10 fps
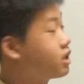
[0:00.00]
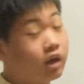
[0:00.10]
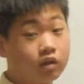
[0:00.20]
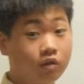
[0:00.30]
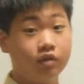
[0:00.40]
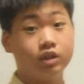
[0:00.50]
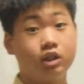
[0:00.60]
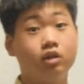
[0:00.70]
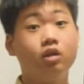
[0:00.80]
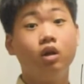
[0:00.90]
kind of
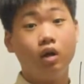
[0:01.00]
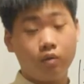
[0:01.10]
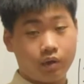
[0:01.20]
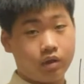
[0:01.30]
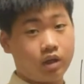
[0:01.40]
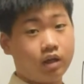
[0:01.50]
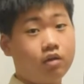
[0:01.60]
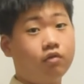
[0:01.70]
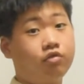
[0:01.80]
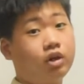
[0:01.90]
conversion, what you get
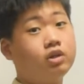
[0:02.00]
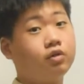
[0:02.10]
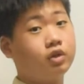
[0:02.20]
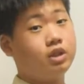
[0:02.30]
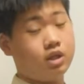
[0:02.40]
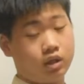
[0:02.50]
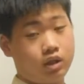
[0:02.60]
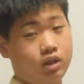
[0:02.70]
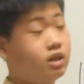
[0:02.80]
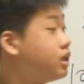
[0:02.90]
in front of your dr
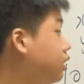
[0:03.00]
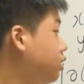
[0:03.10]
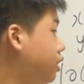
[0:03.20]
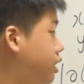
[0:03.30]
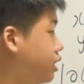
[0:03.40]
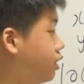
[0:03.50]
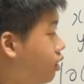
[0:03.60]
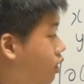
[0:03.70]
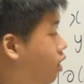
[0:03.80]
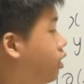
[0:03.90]
d theta is an
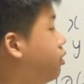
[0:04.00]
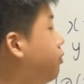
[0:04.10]
r.